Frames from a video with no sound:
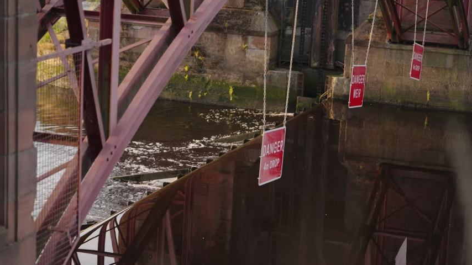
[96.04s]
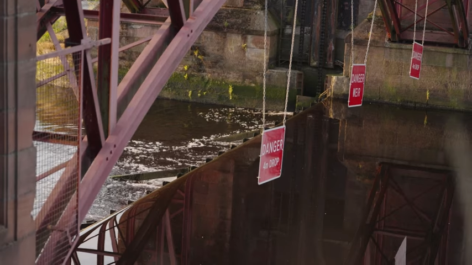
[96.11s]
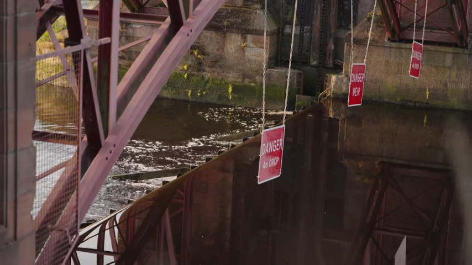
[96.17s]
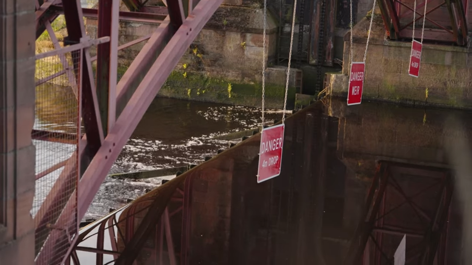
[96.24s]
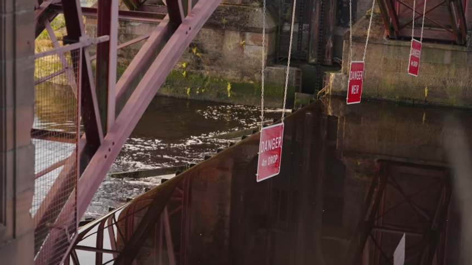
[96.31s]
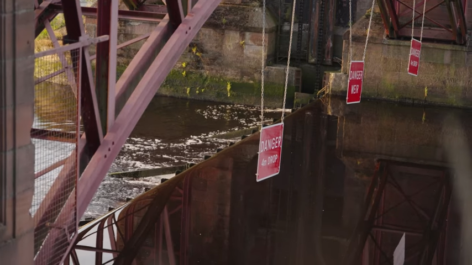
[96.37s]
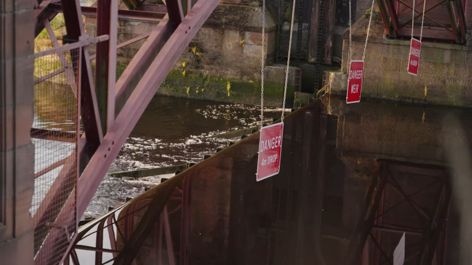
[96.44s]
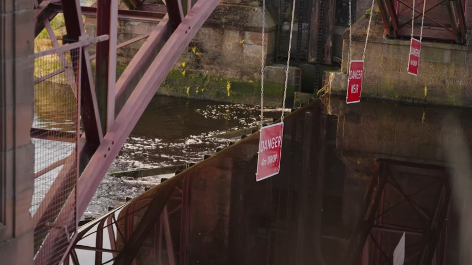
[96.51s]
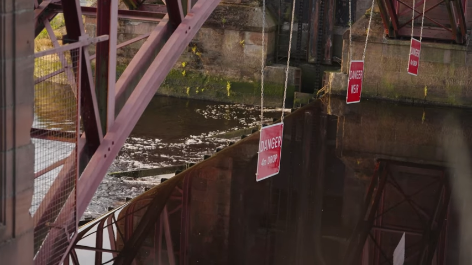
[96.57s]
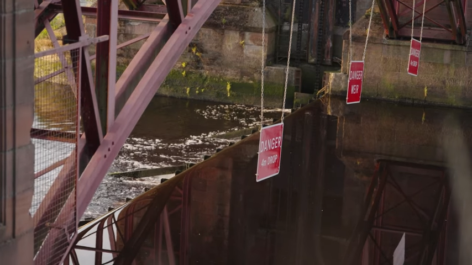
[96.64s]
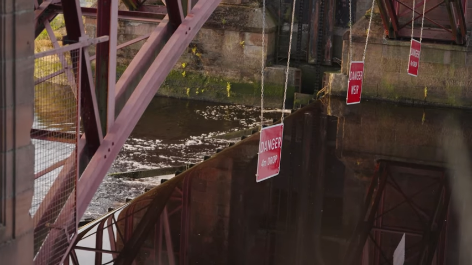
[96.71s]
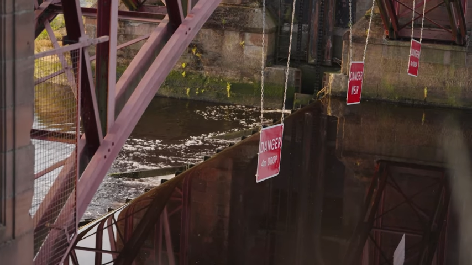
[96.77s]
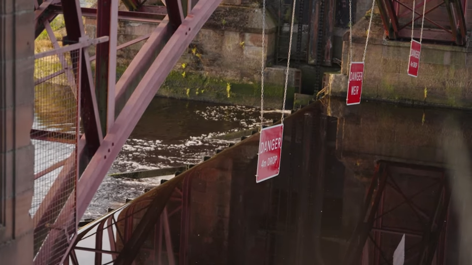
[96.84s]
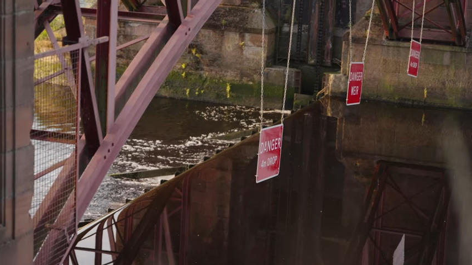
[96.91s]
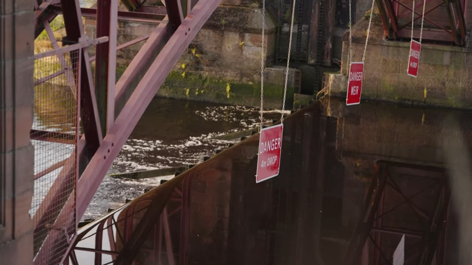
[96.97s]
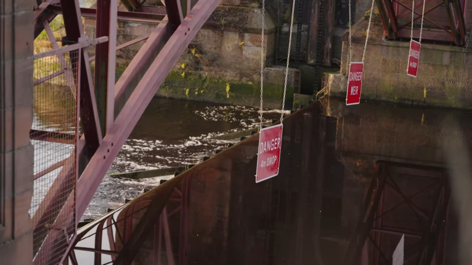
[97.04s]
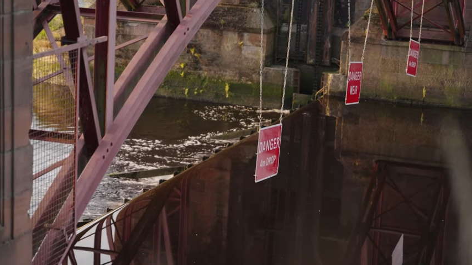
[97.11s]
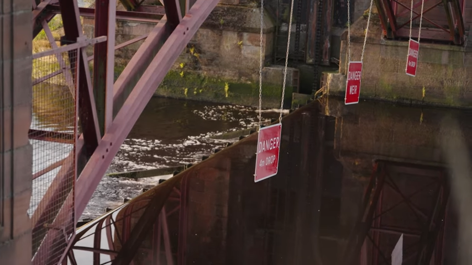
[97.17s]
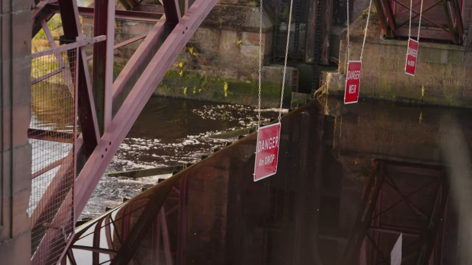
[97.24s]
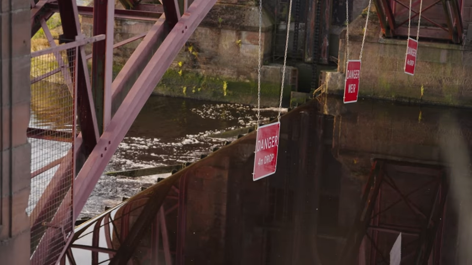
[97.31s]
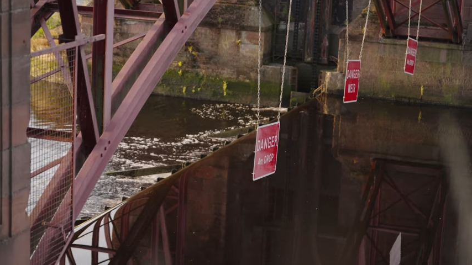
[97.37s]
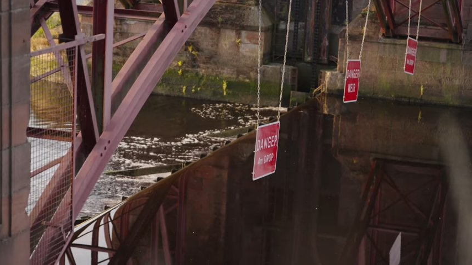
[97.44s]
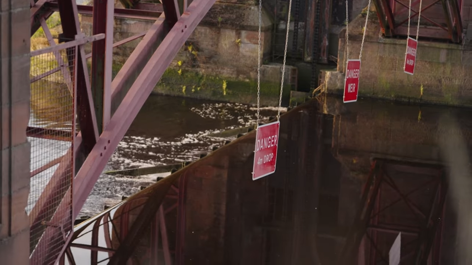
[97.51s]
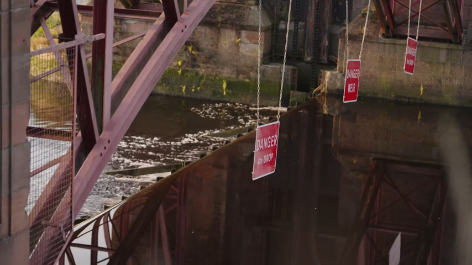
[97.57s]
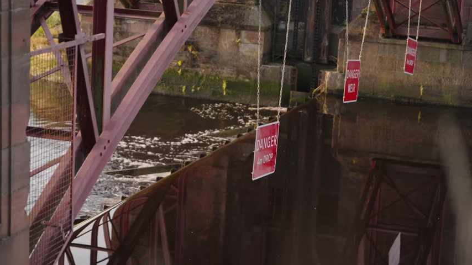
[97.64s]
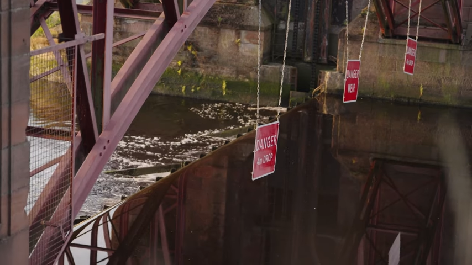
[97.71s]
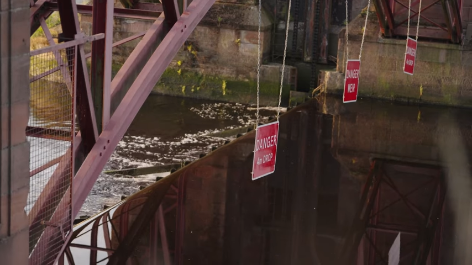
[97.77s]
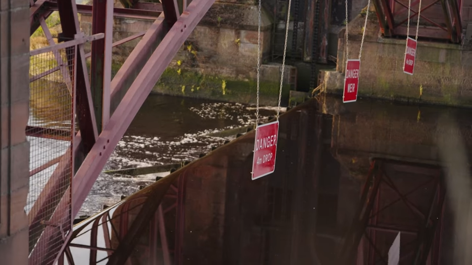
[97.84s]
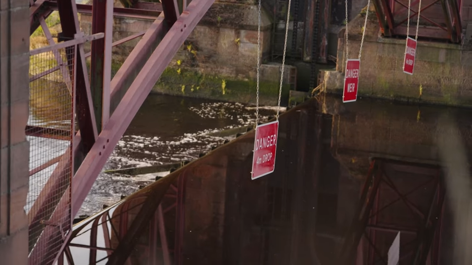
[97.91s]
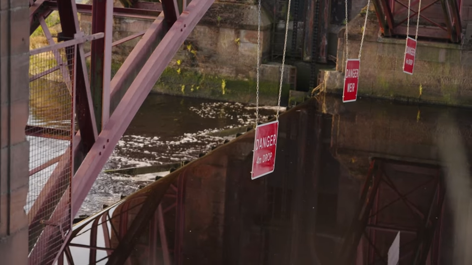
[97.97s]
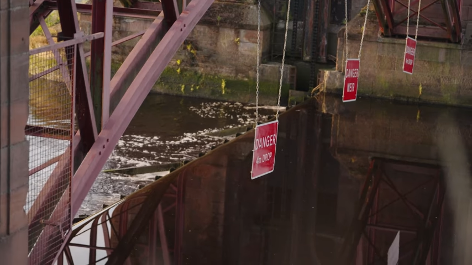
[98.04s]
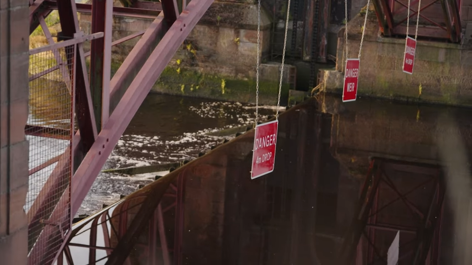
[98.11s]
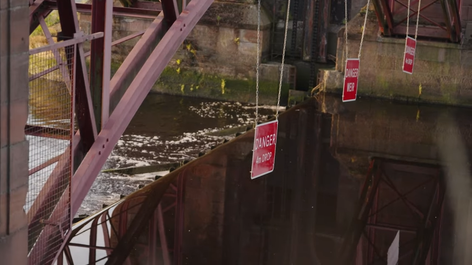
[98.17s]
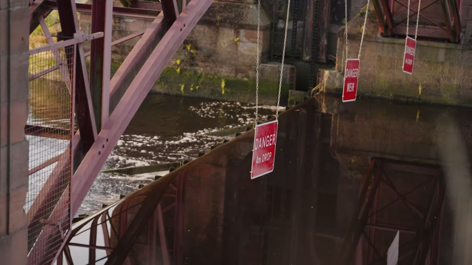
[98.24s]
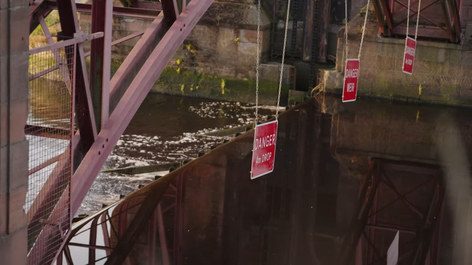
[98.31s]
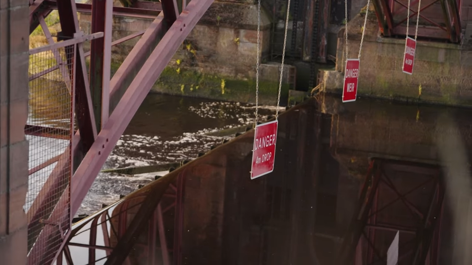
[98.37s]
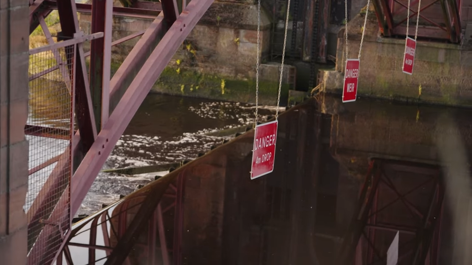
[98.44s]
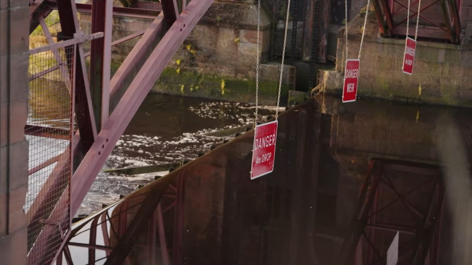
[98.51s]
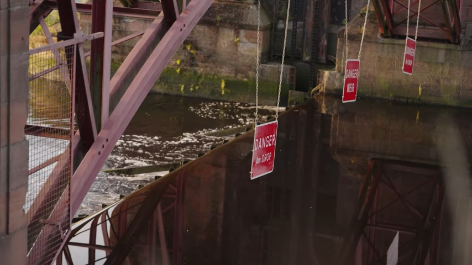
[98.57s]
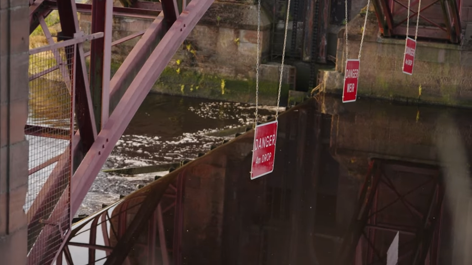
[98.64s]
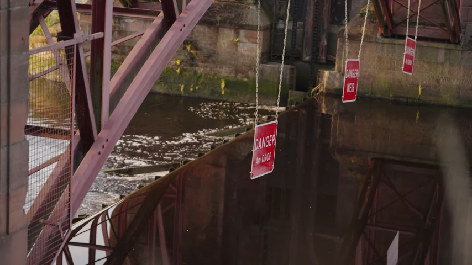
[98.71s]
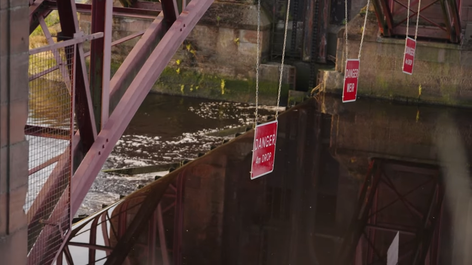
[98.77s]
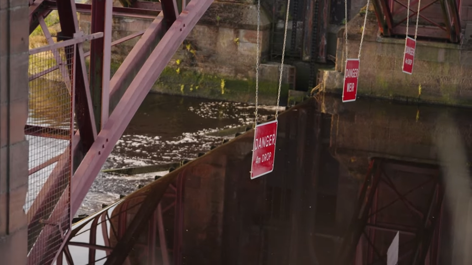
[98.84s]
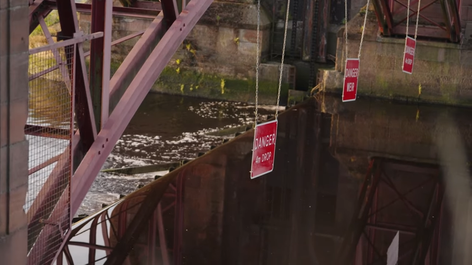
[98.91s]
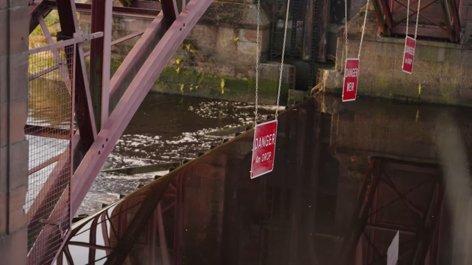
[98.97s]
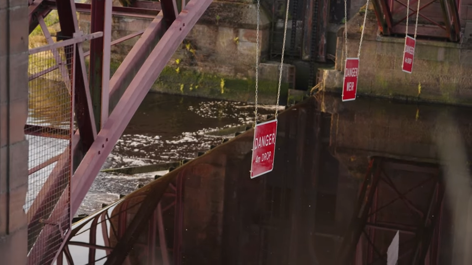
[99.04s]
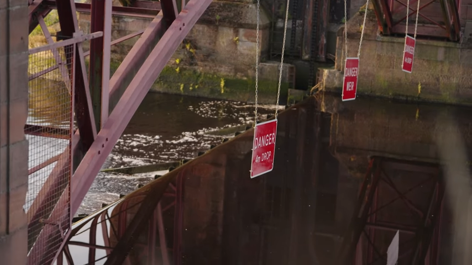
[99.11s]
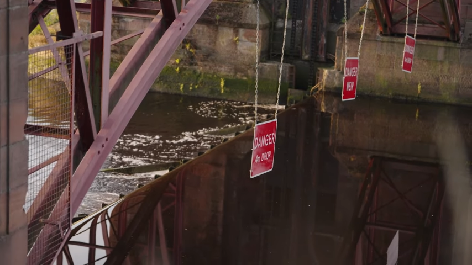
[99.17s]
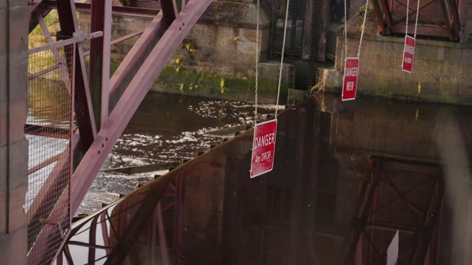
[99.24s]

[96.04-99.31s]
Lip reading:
[unreadable: no face in view]